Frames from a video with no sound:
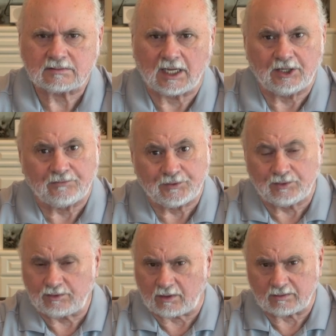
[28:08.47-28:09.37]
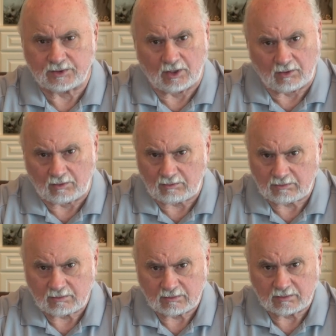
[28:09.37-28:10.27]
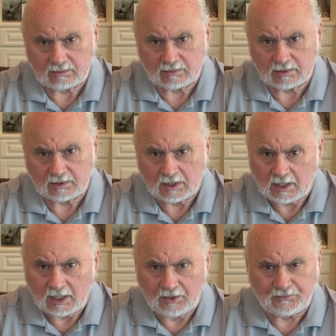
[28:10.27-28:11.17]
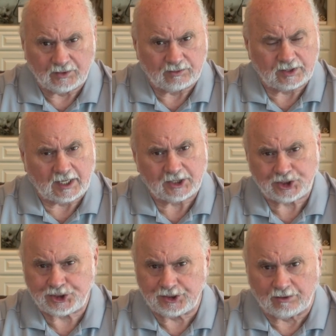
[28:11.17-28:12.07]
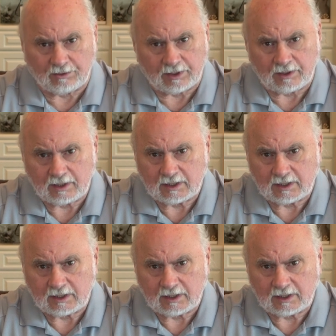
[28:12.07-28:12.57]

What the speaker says: And if you don't know, if you're not sure,